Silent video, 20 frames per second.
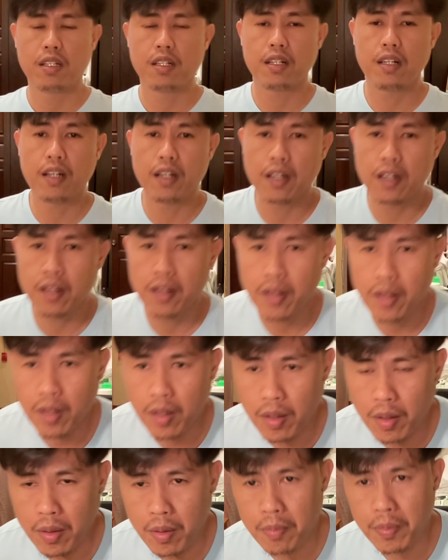
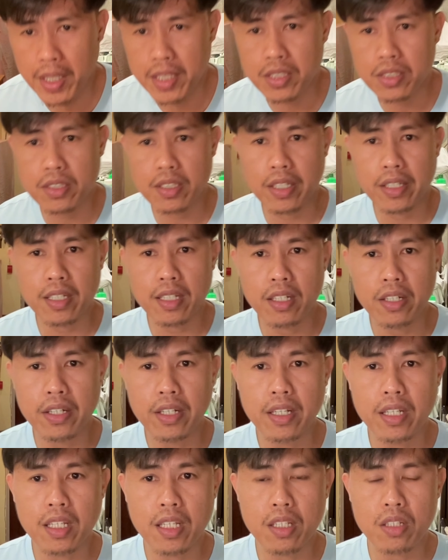um, I start
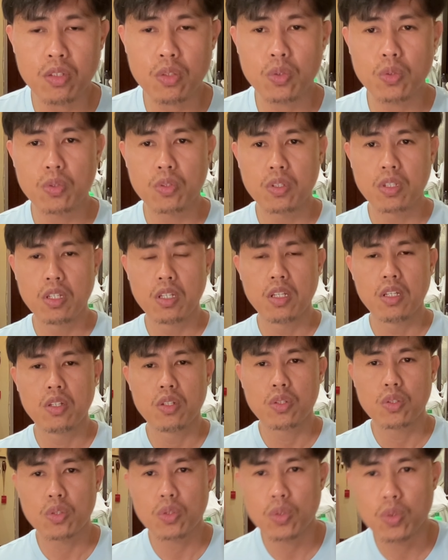learning
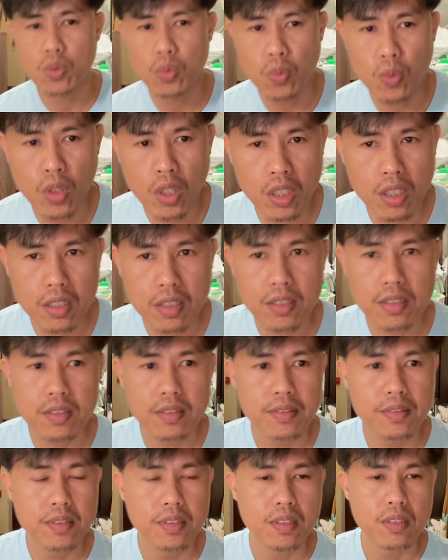to walk.
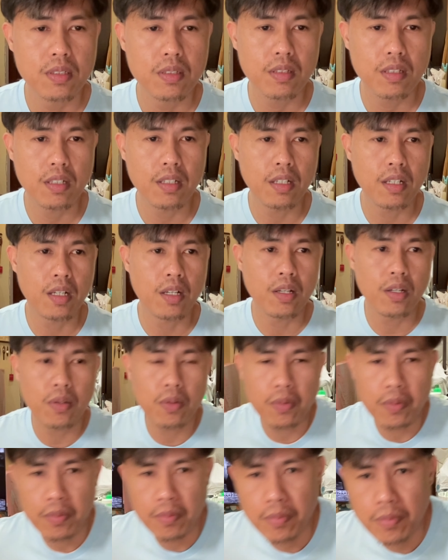
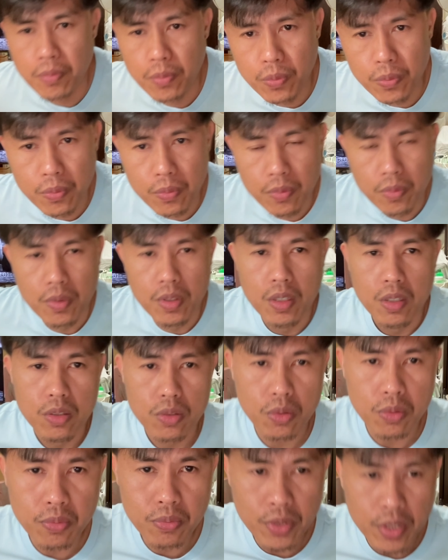um,
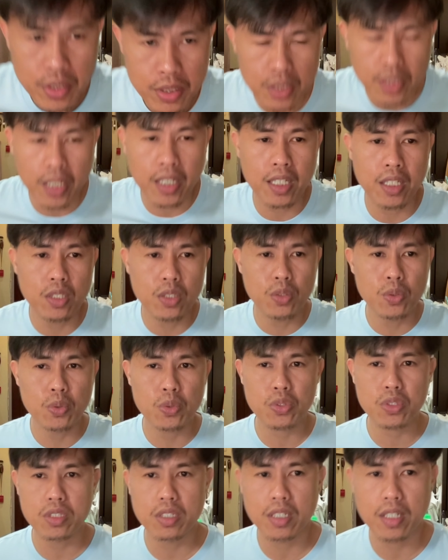So first I
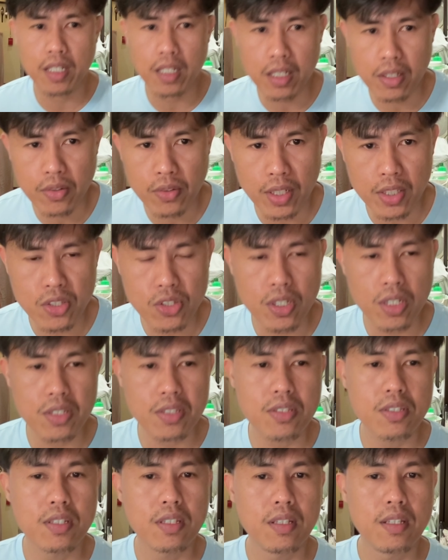use the
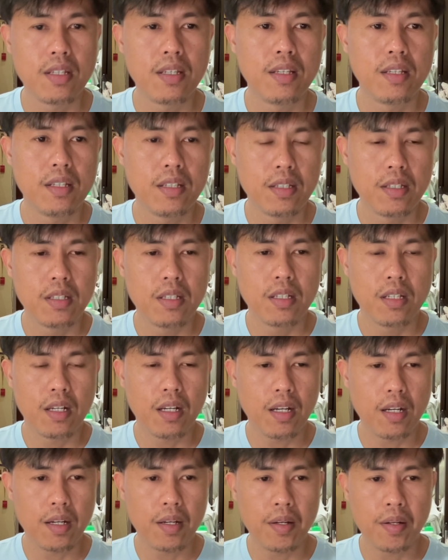crutches
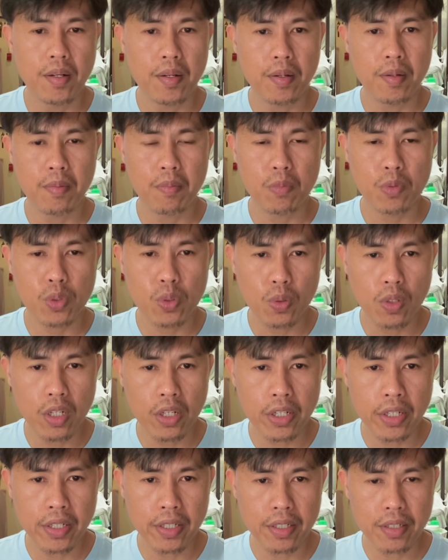uh, to
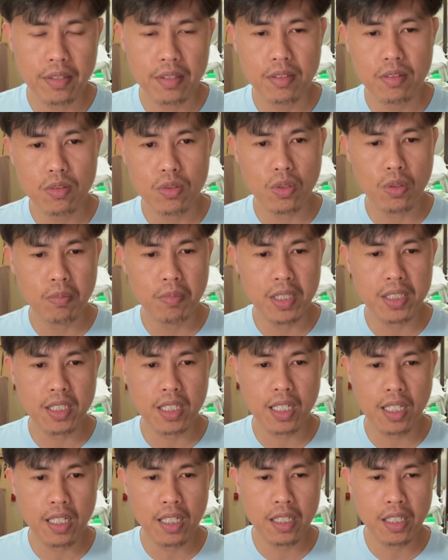learn. So
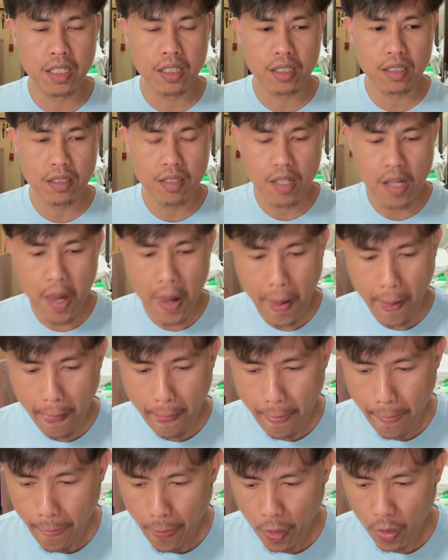basically
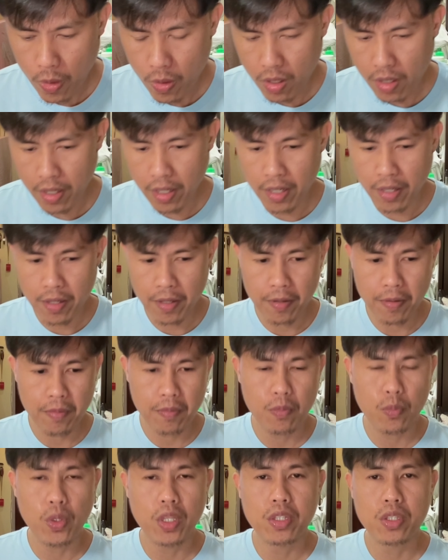
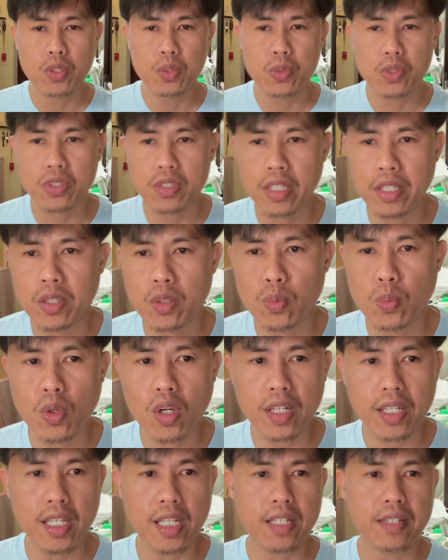um, when you start
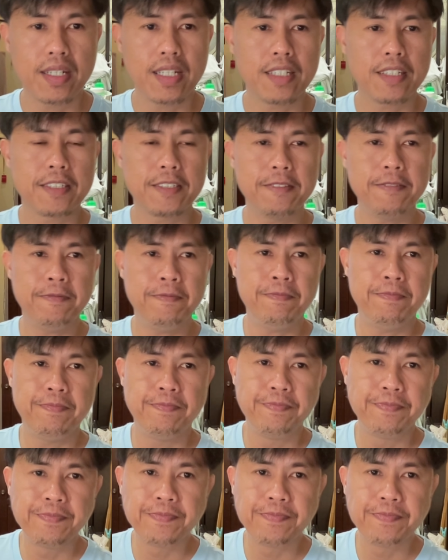walking, right,